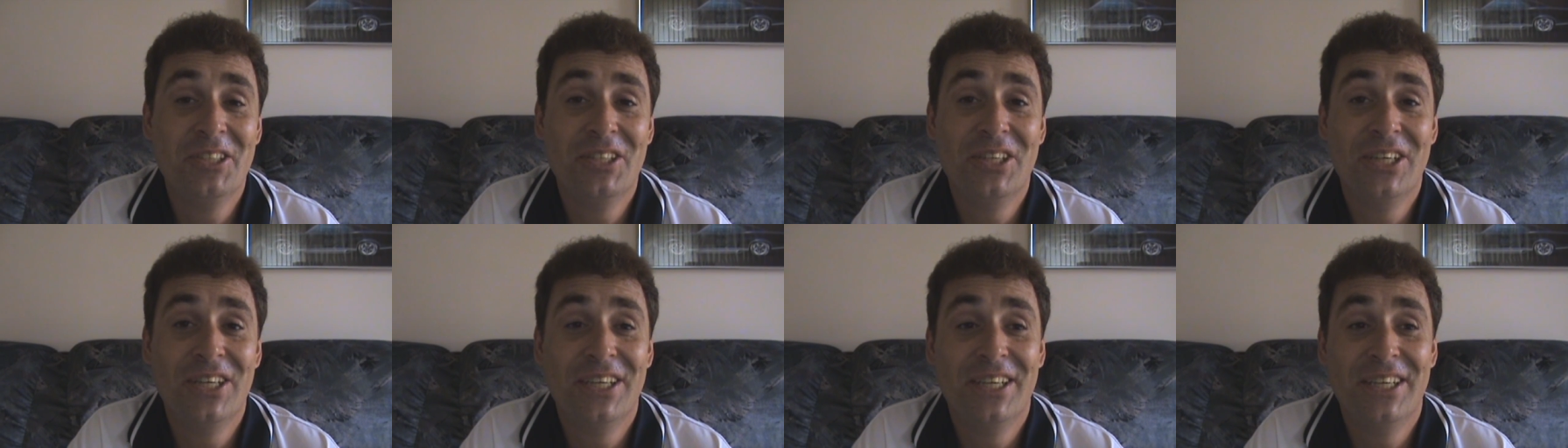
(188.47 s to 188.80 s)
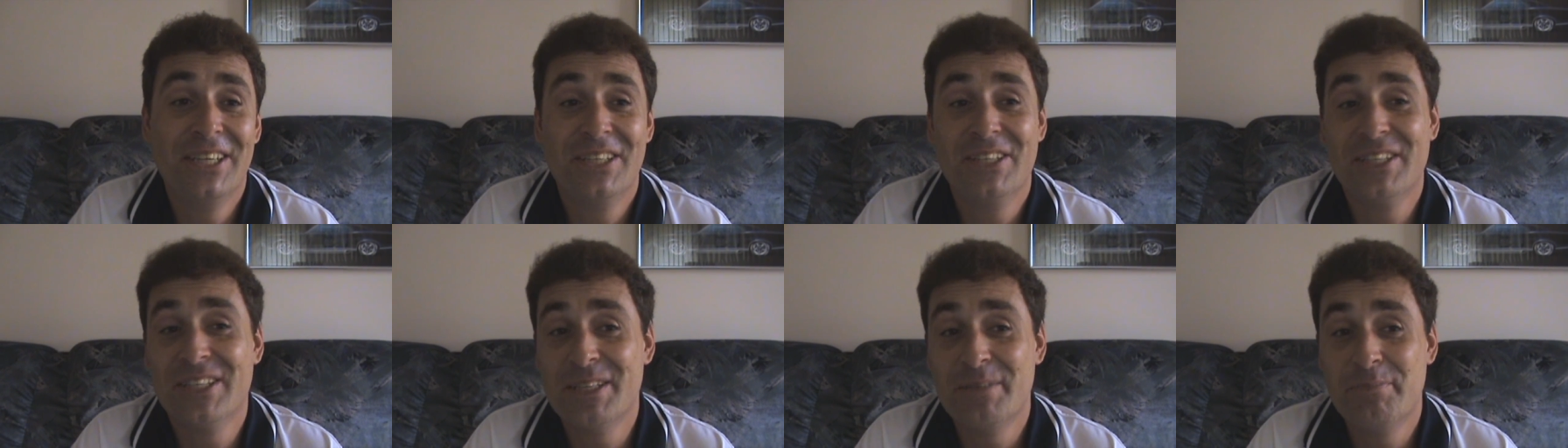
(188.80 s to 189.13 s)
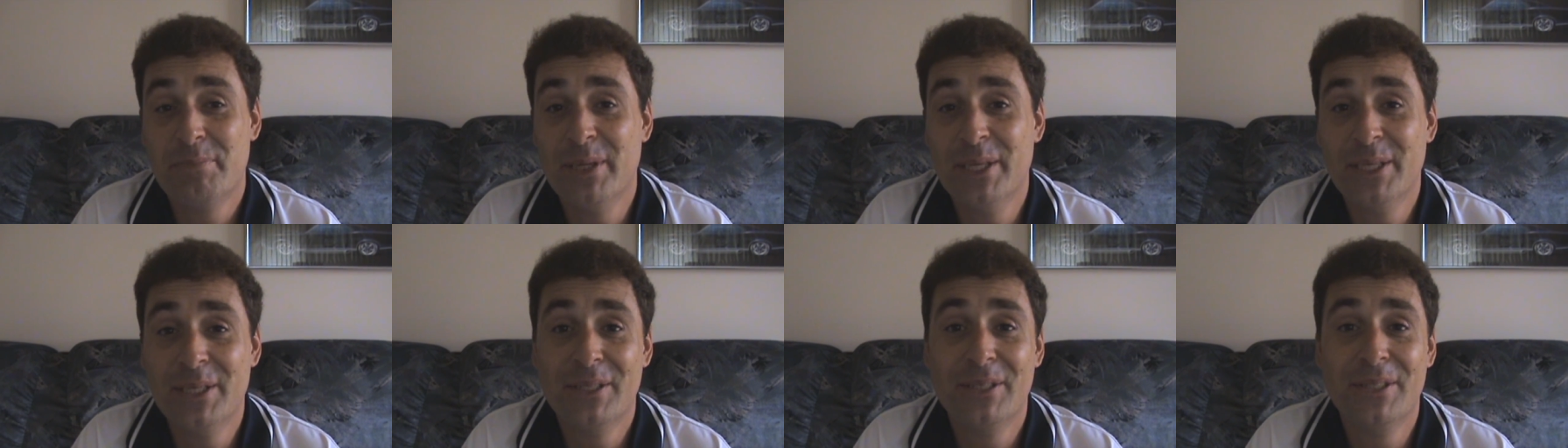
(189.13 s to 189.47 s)
got
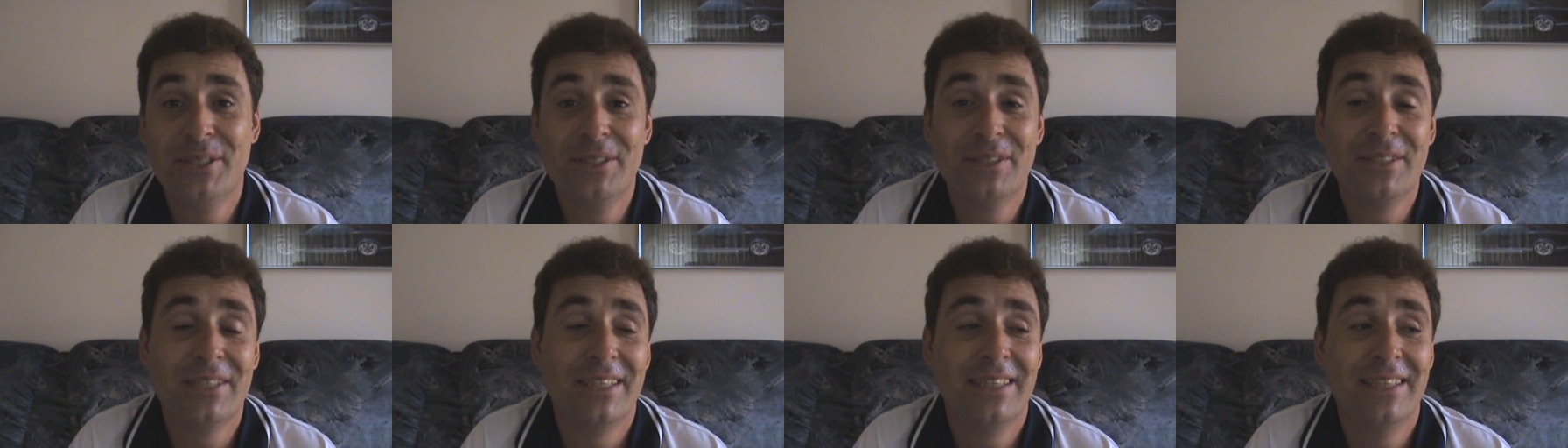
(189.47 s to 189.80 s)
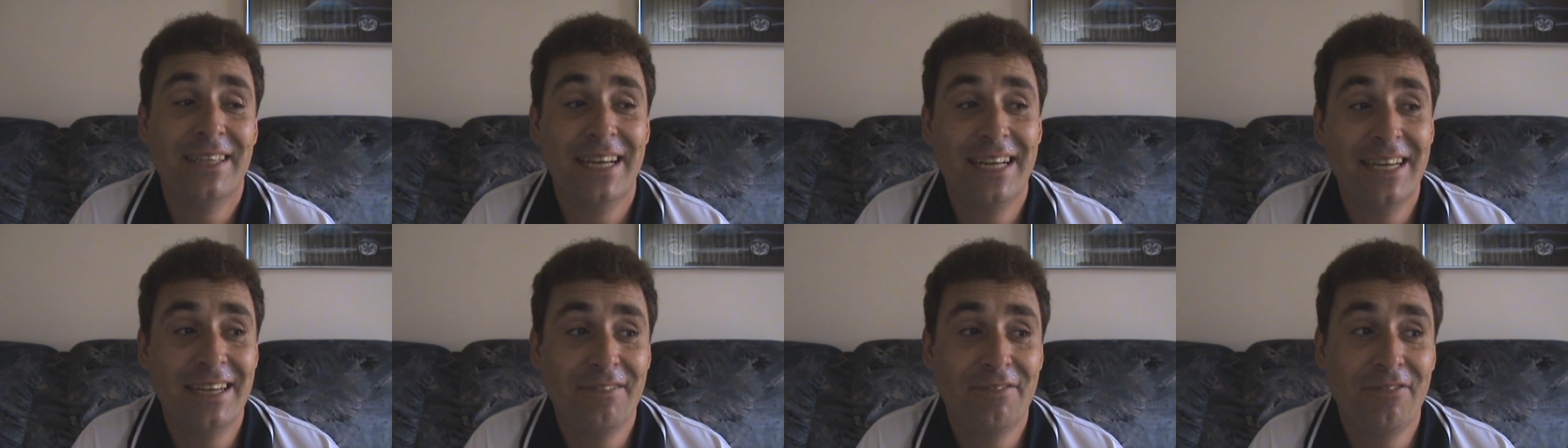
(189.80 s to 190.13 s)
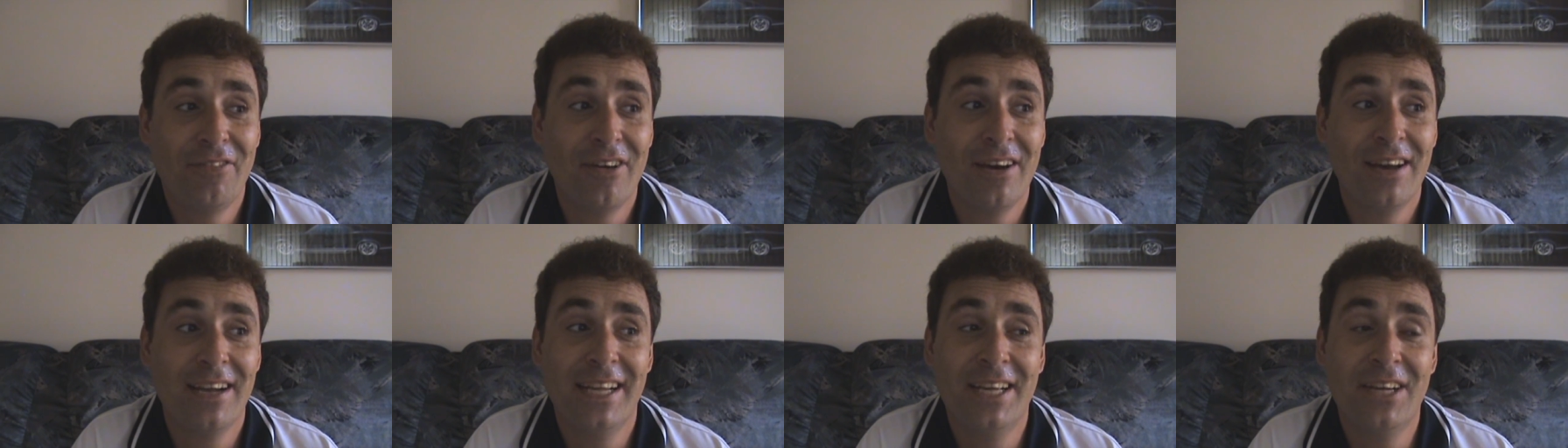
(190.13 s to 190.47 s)
the bills and
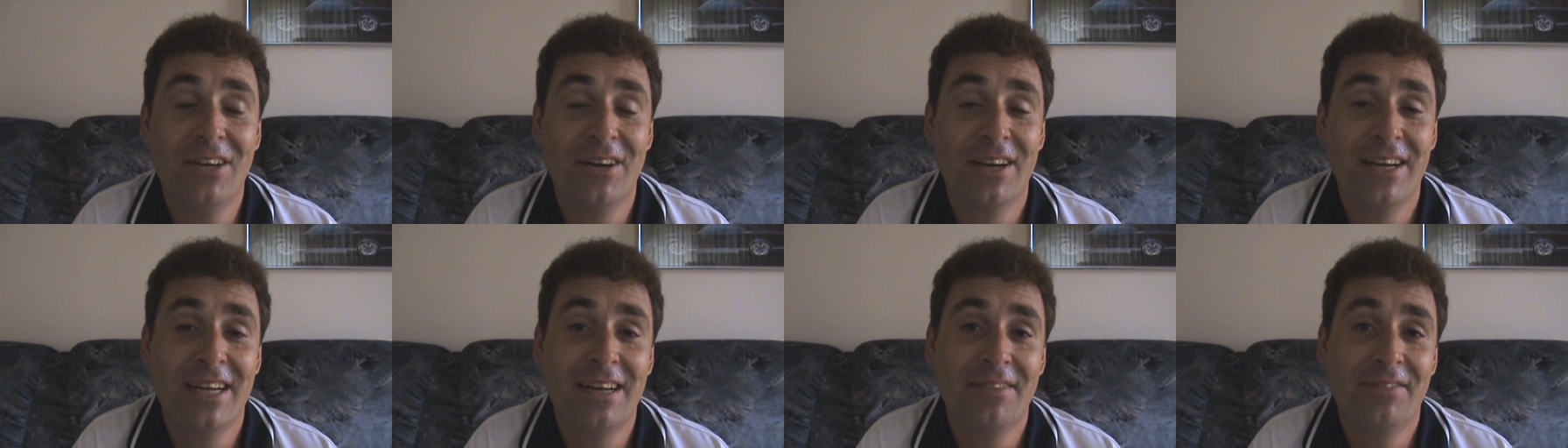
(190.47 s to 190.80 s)
finally got